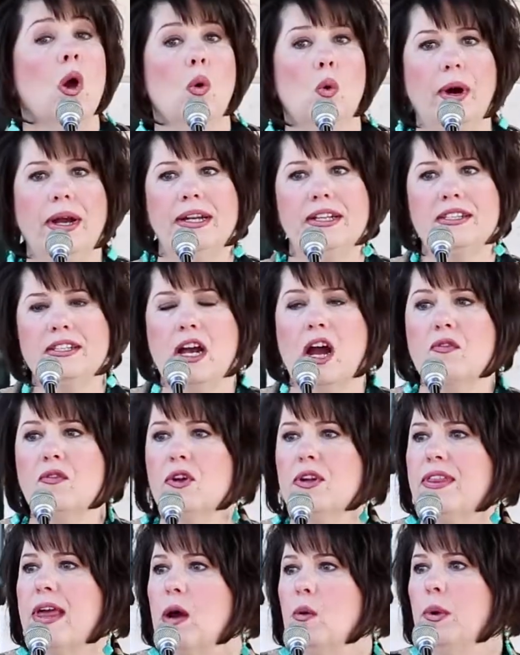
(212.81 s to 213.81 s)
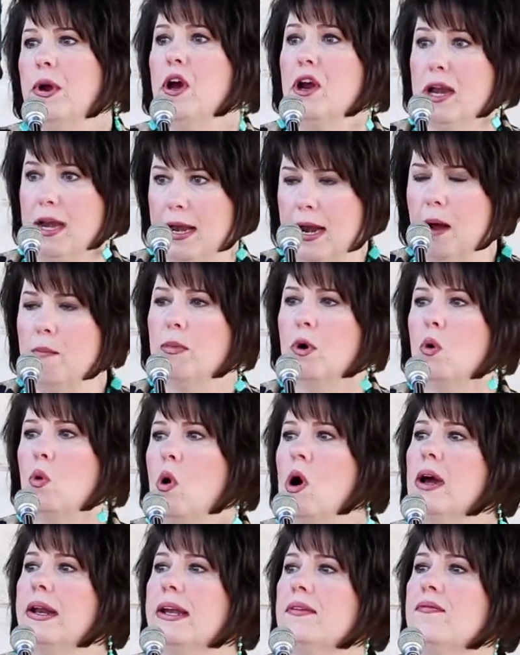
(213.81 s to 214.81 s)
We discovered that we are number
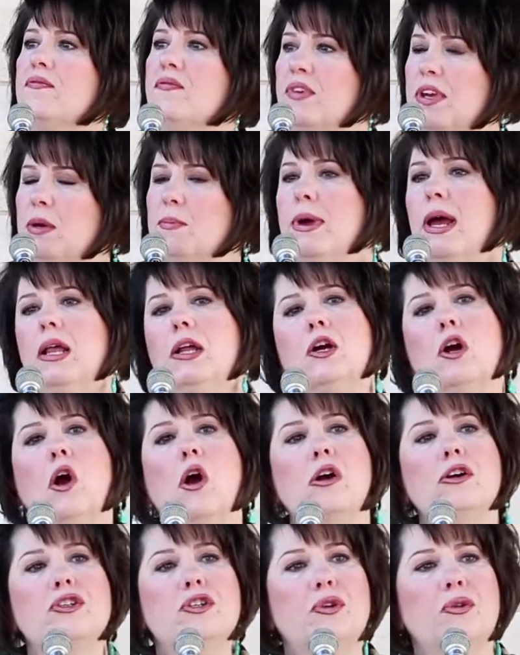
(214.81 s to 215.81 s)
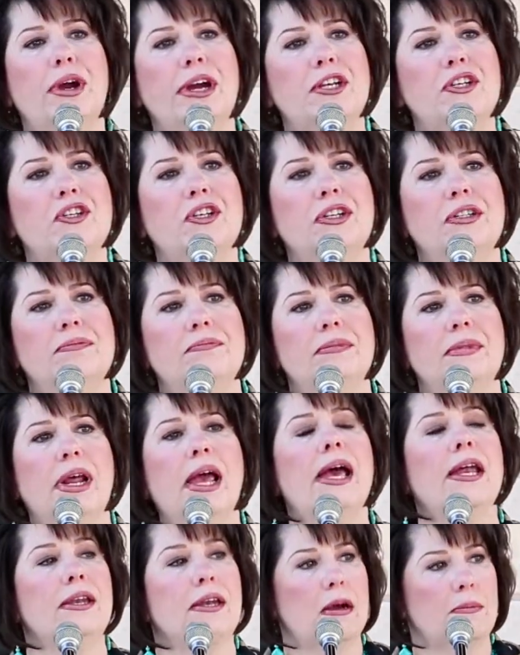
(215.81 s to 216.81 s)
1 in female incarceration
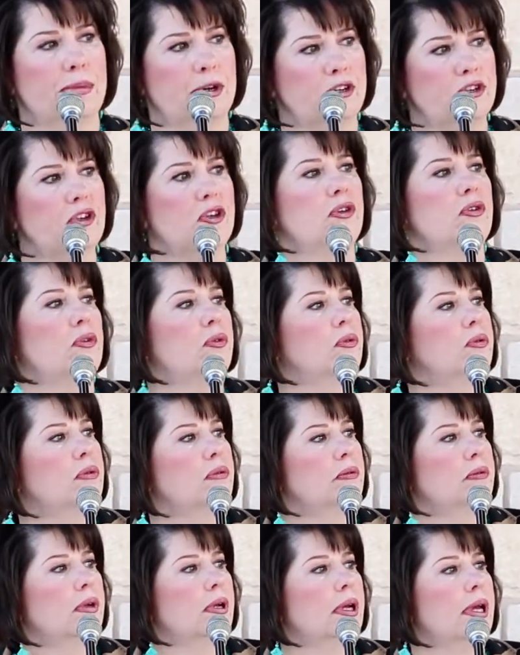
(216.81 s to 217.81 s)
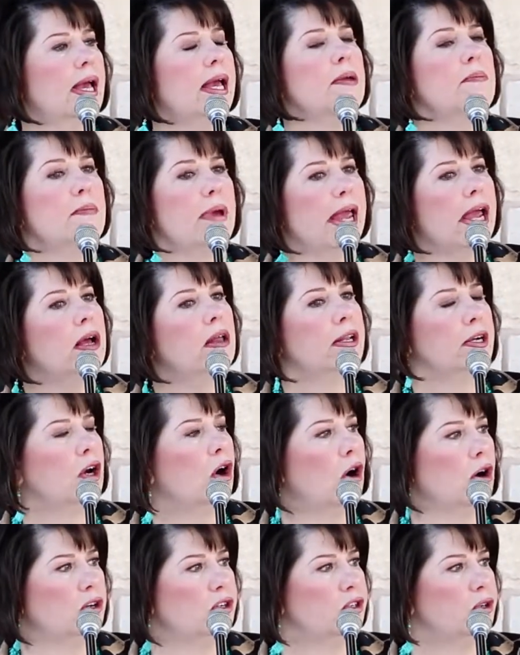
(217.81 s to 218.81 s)
and number 2 in male
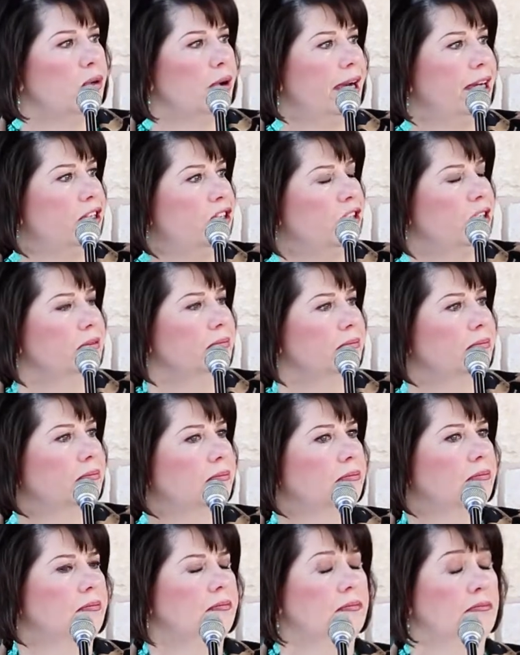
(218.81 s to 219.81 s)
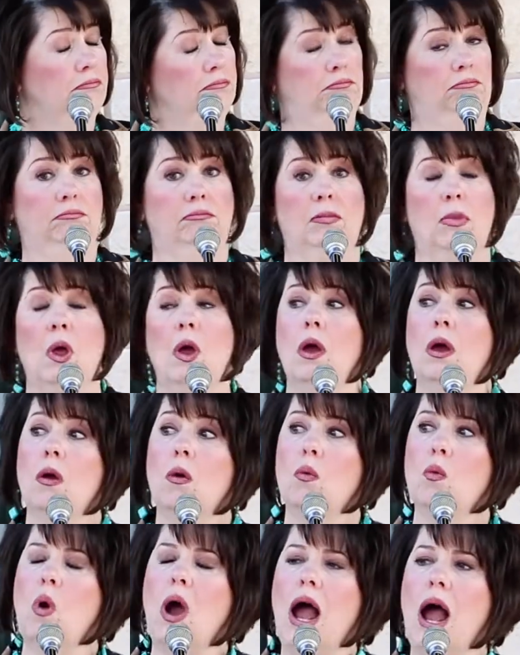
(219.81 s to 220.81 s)
incarceration.
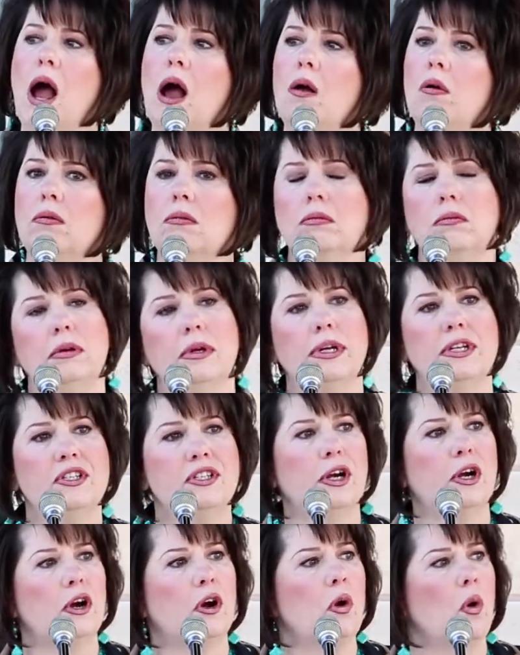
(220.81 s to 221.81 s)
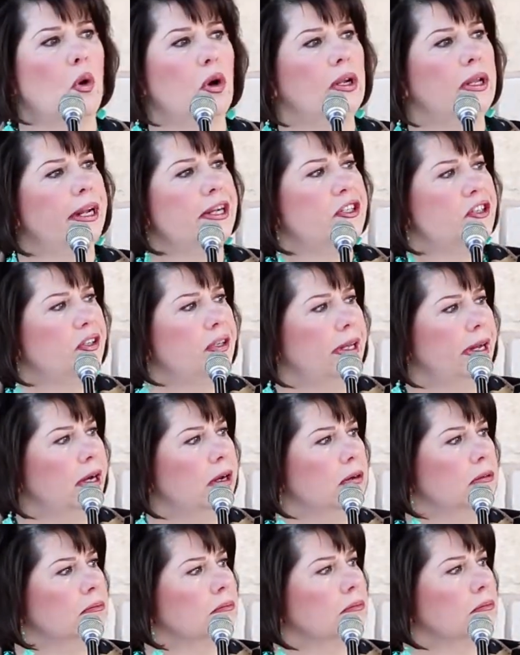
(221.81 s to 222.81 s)
Wow, is there a correlation there?